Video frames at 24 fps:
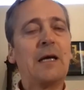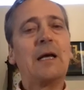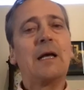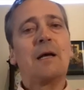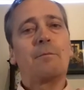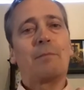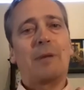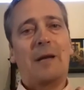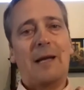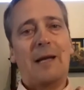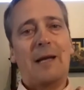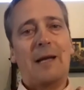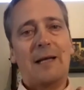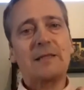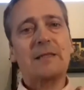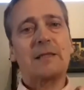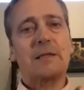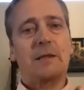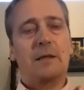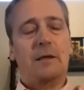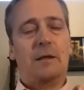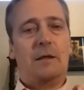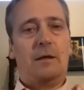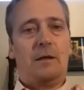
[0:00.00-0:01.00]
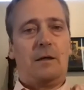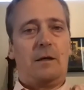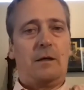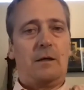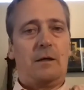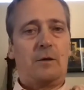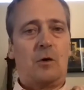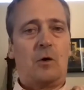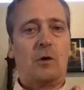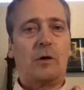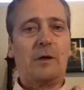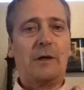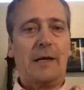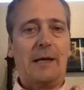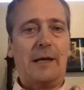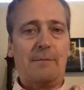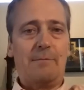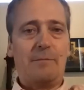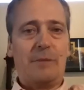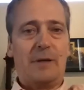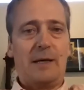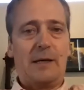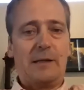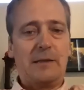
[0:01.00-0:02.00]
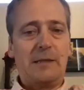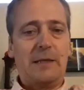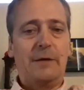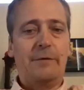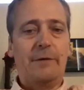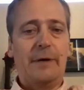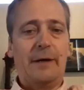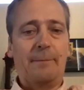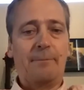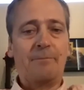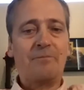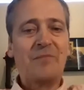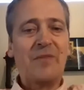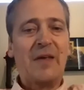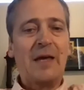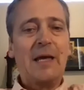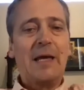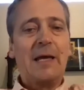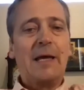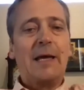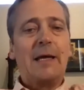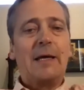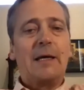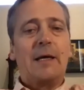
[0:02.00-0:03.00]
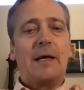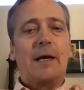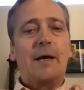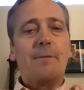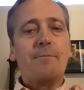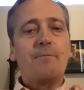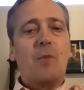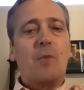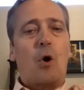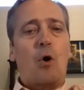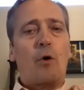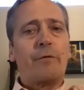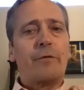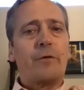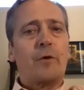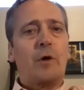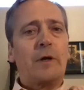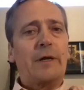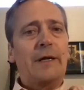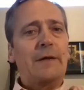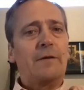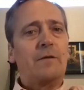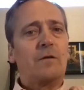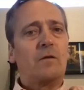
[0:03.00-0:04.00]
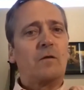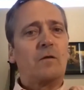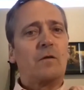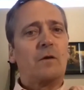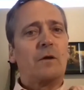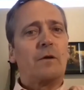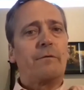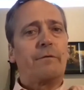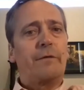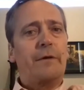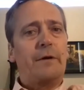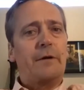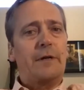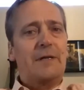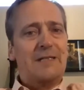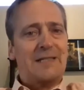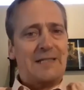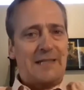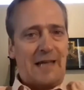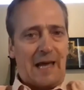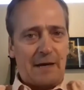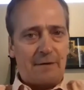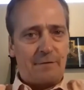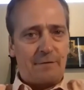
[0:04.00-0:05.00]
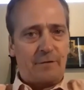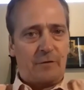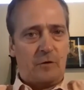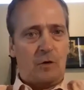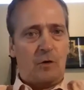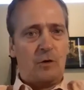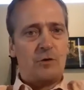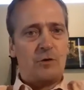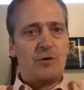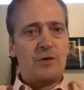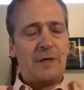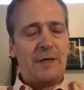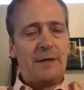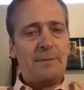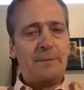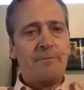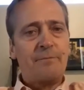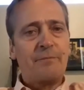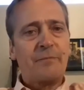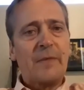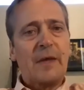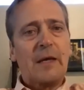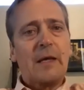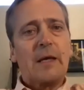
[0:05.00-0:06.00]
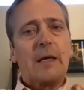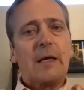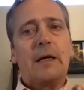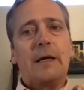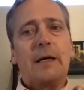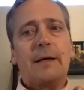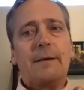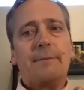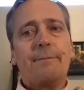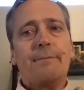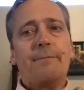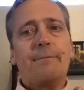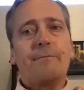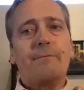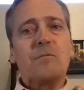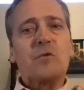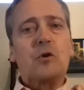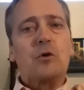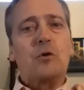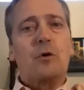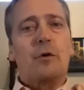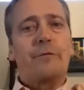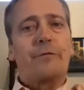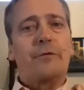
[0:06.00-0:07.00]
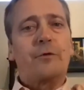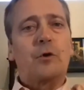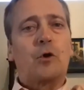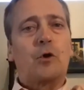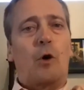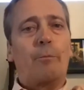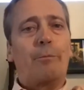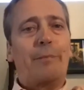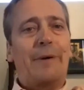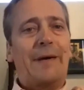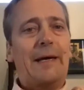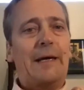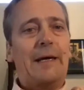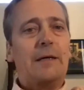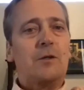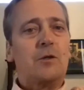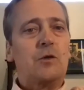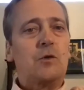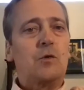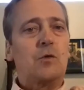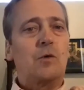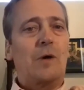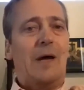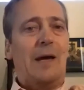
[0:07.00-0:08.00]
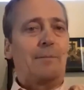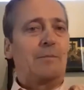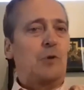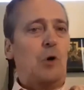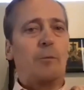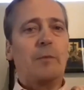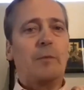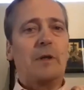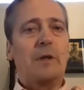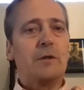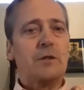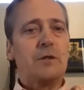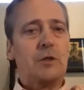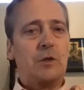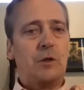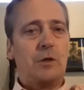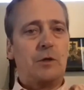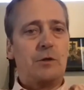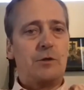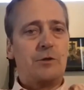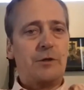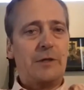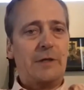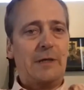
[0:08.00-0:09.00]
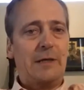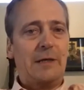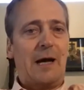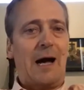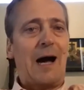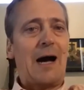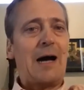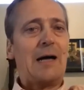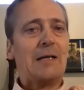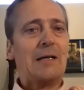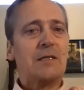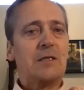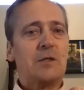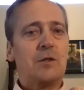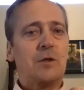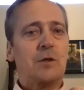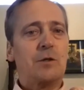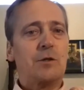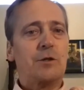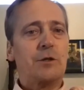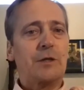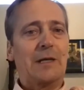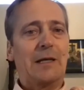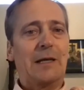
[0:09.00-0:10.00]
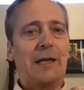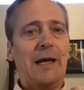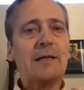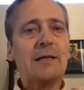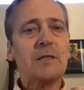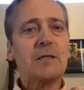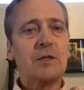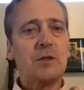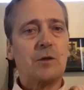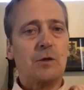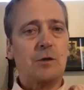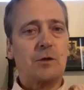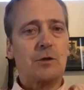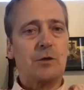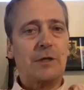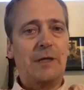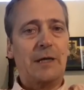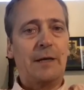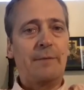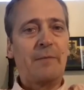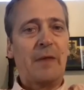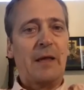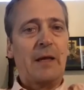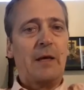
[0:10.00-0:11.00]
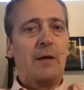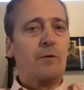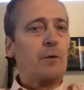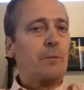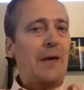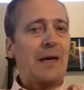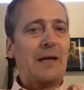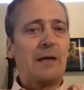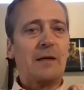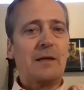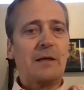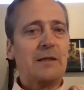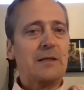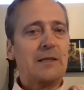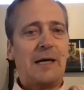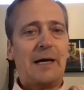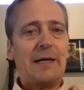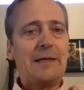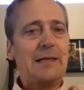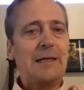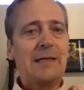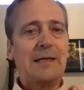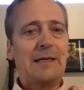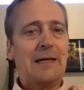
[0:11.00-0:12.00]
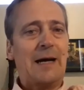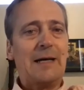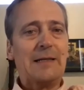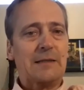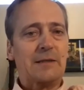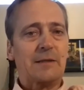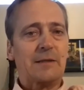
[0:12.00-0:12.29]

plus a cochlear implant hearing. Overall, it's very safe surgery. You know, if you compare to abdominal surgery, heart surgery, lung surgery, we're making a tiny cut.